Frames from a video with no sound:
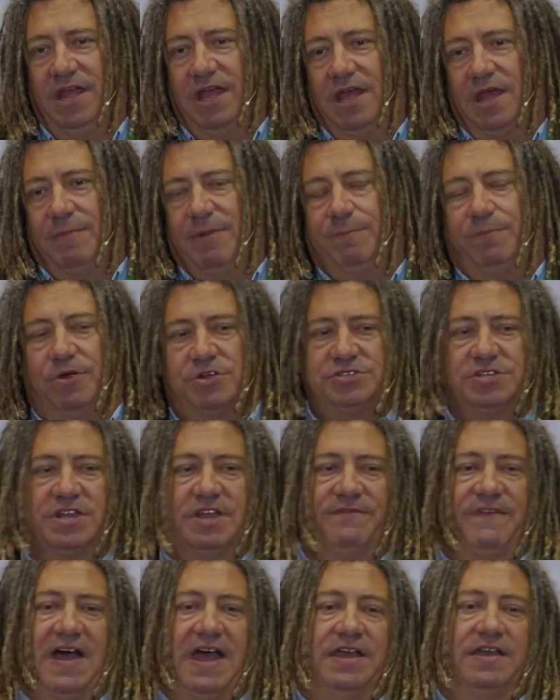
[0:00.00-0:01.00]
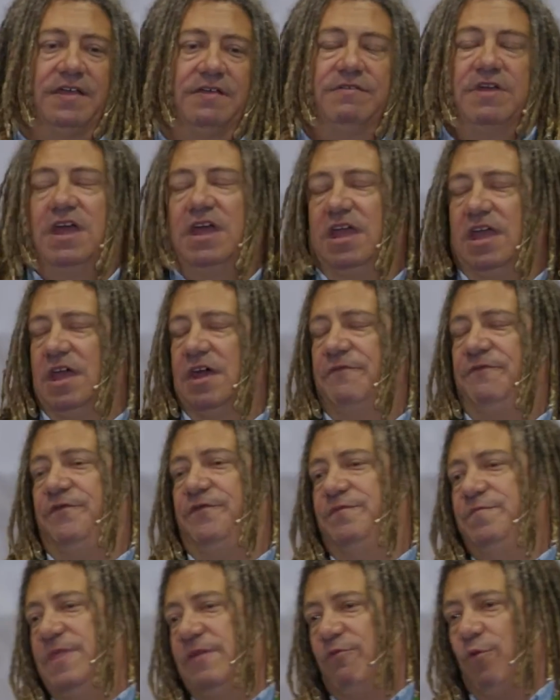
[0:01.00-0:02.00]
I mean, personally, if
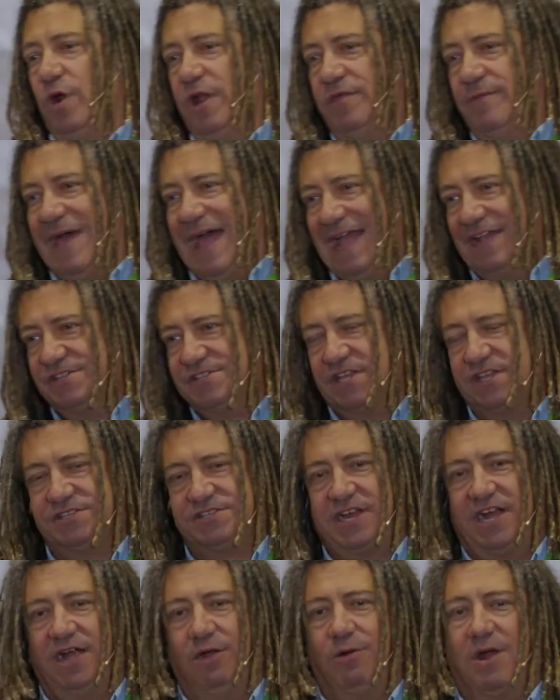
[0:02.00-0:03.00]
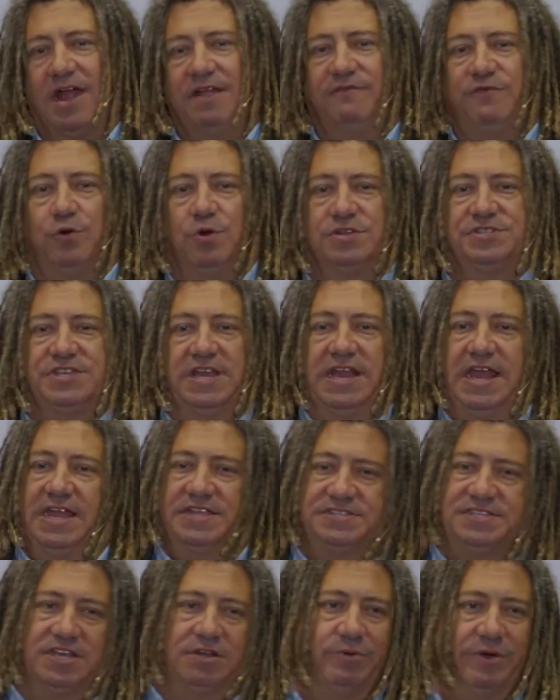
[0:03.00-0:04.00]
one of the magazines that I write for said, hey,
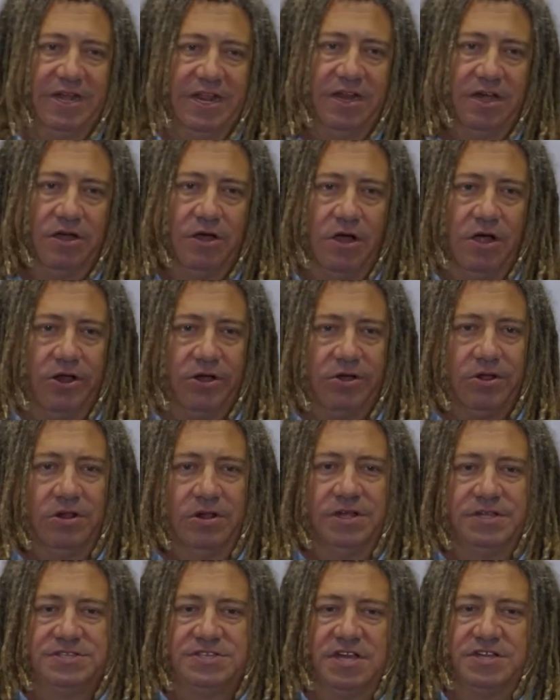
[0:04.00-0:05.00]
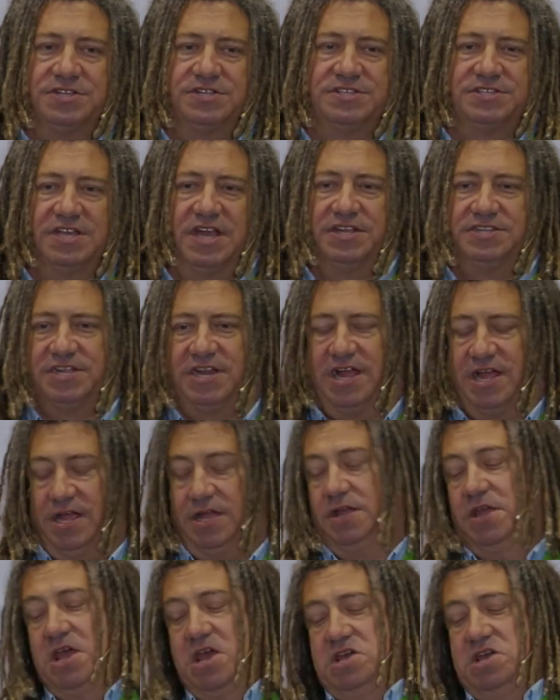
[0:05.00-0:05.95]
Sid, we need an article on such, and I,